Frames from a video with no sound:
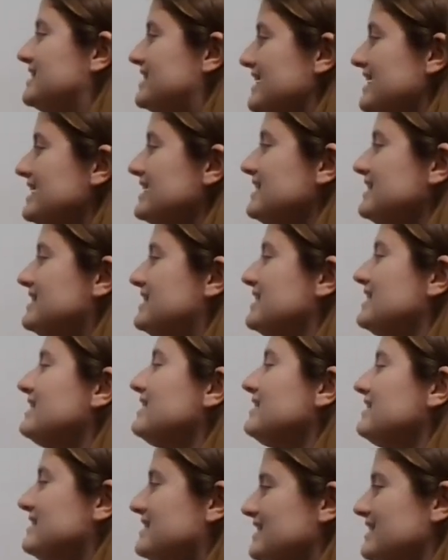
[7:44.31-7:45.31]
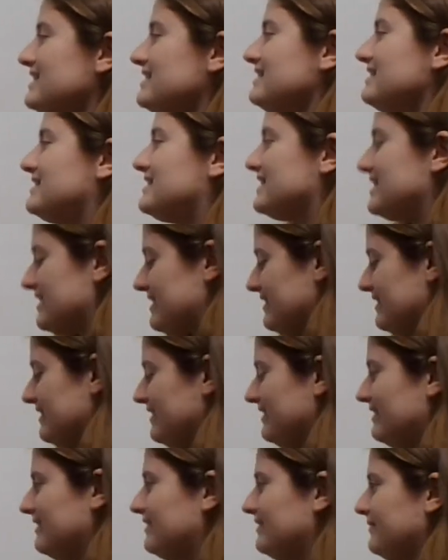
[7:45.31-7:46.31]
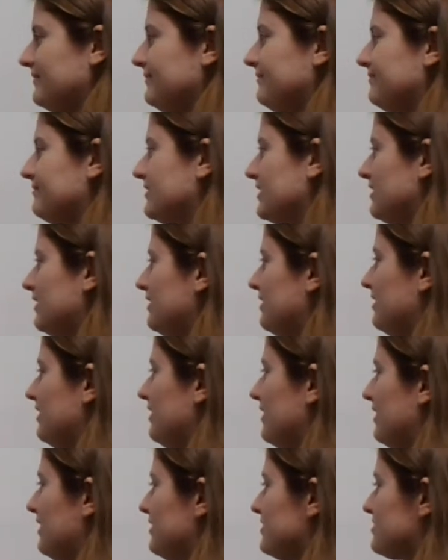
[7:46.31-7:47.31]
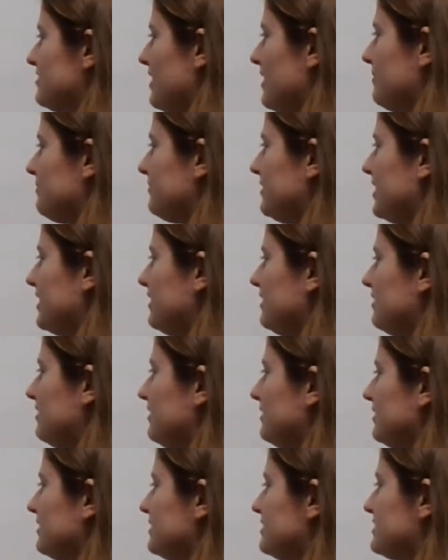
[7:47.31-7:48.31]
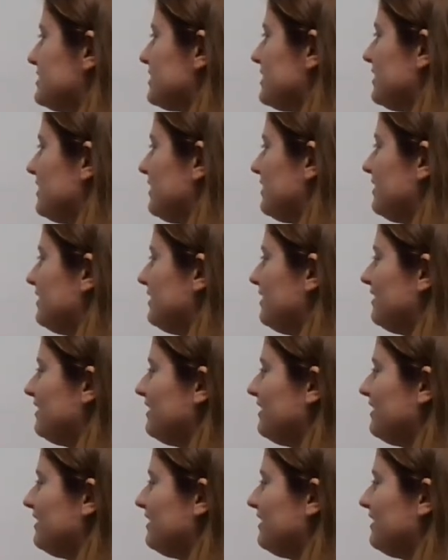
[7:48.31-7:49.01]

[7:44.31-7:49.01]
T, T, T, T. Sorry, I'm getting all this, uh,